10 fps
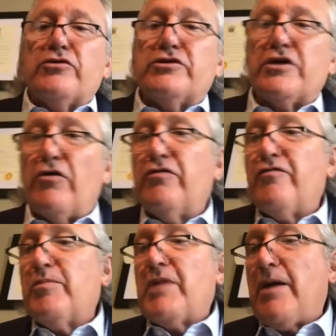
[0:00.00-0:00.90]
or south
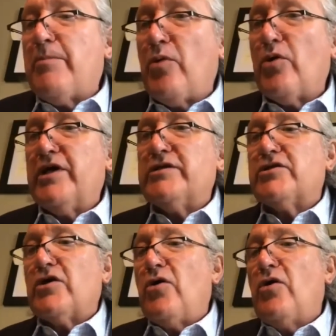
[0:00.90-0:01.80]
from that point.
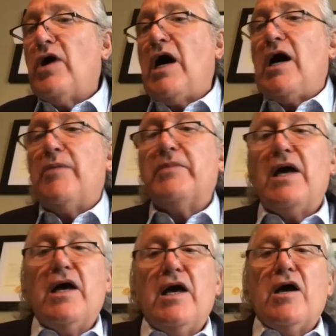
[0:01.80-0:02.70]
So uh,
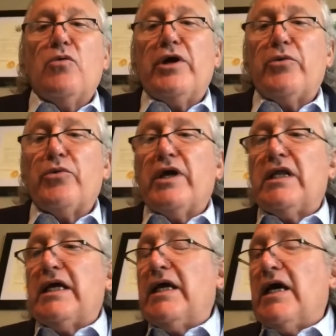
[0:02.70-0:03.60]
we
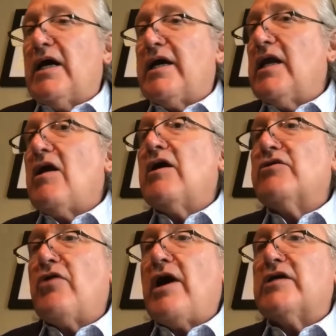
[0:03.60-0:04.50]
really uh, get a lot
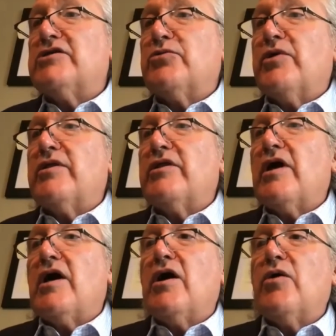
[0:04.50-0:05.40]
of traction with
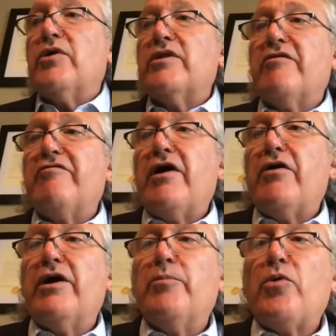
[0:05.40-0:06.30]
uh, with the
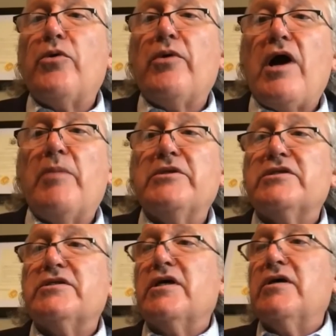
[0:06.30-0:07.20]
ferry in Port
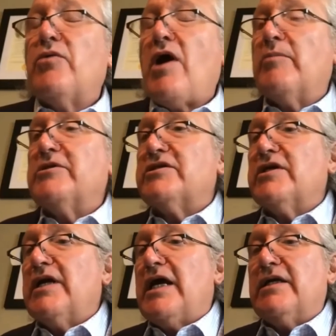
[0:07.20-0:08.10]

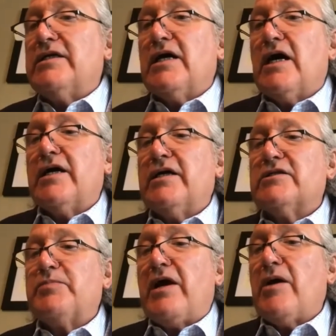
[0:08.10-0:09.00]
Robinson, and uh,
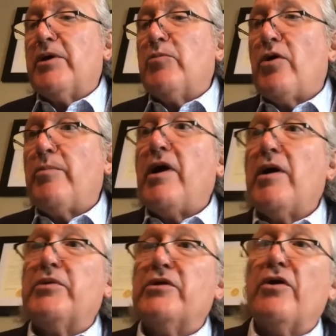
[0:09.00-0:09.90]
it's becoming more
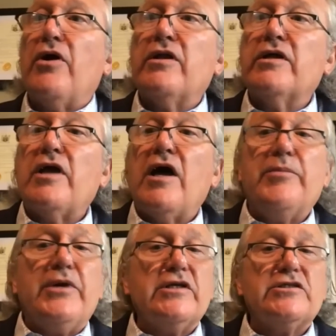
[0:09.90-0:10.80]
popular all the
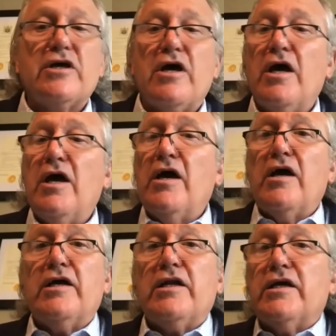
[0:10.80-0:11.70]
time. And it's a uh,
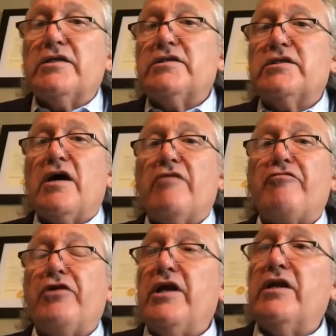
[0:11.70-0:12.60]
and it's uh,
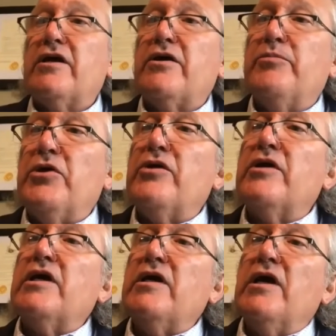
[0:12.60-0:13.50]
free to the
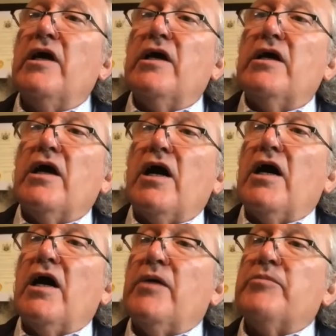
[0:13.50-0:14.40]
community.
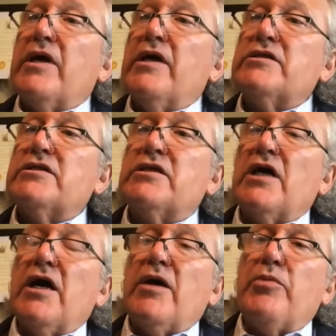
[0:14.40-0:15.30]
Um, it's
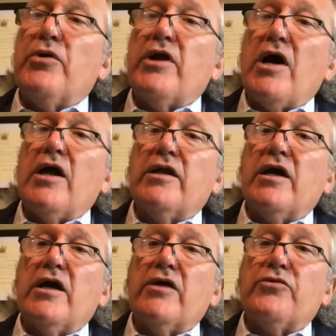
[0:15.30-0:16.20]
uh, put on
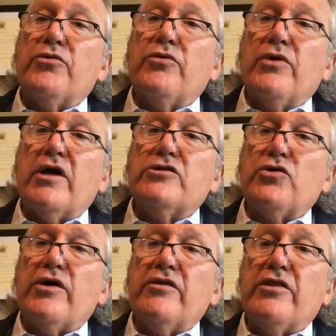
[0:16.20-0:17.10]
uh, through a
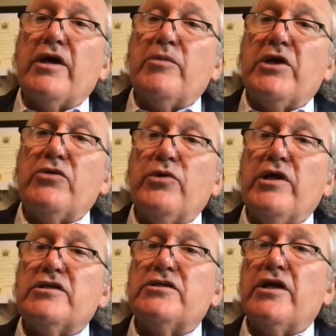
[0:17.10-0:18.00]
joint thing
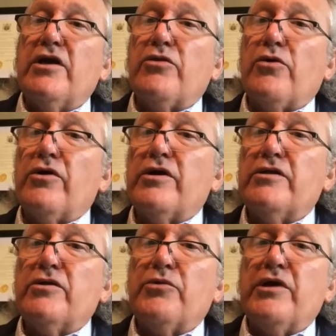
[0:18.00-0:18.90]
between the city of Thorold
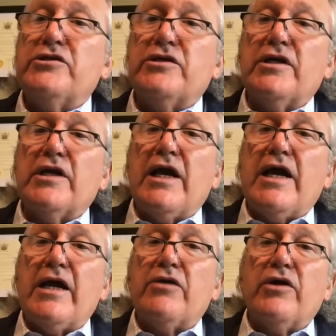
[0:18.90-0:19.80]
and the region of
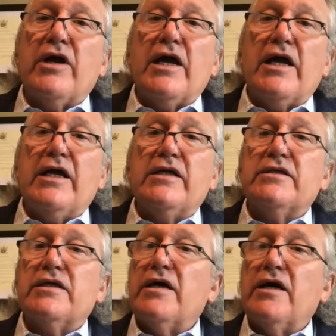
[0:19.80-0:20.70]
Niagara,
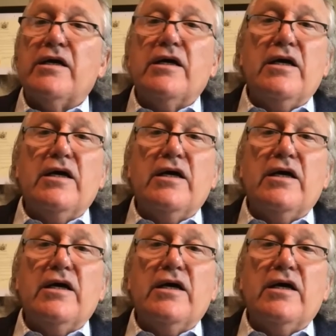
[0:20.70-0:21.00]
and uh,